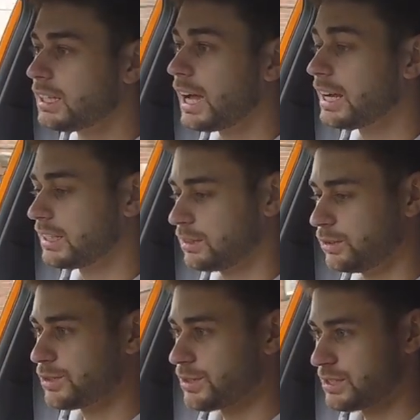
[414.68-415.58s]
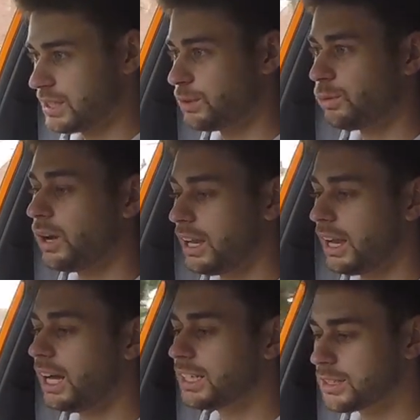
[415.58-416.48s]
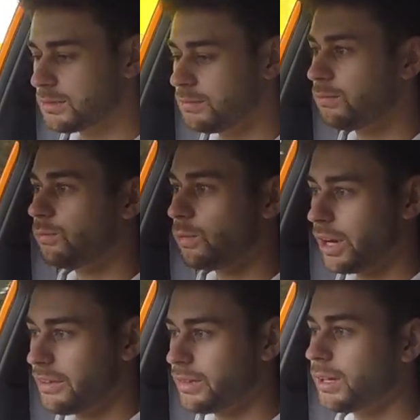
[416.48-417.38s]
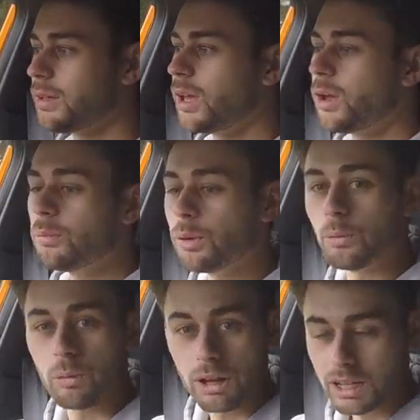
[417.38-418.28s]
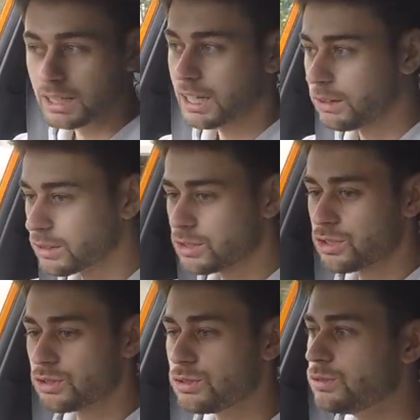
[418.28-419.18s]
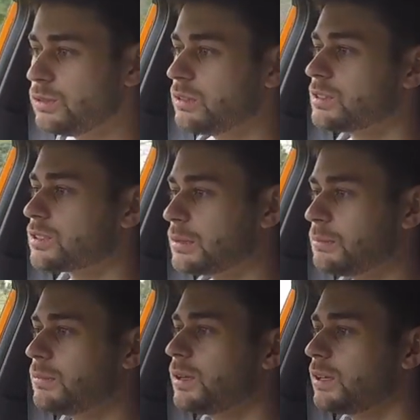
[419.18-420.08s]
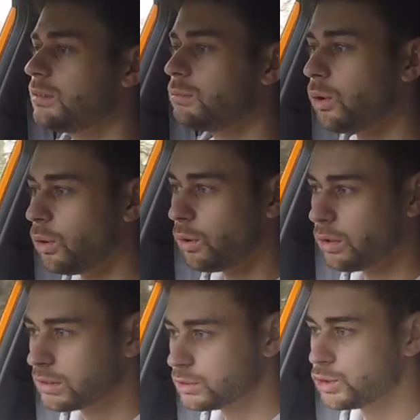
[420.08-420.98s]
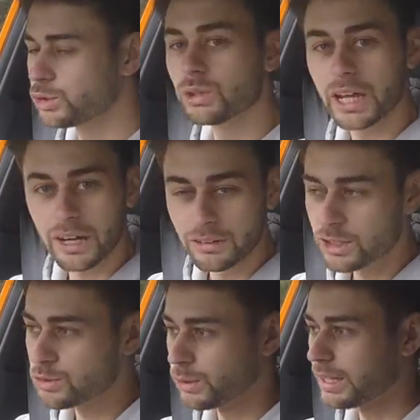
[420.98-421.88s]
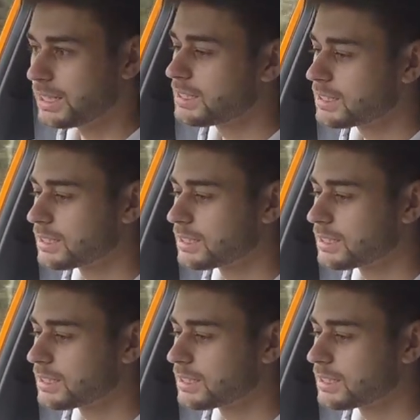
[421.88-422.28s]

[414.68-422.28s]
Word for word: and it can also see the white lines and whatever. But when I get onto some more dual carriageways,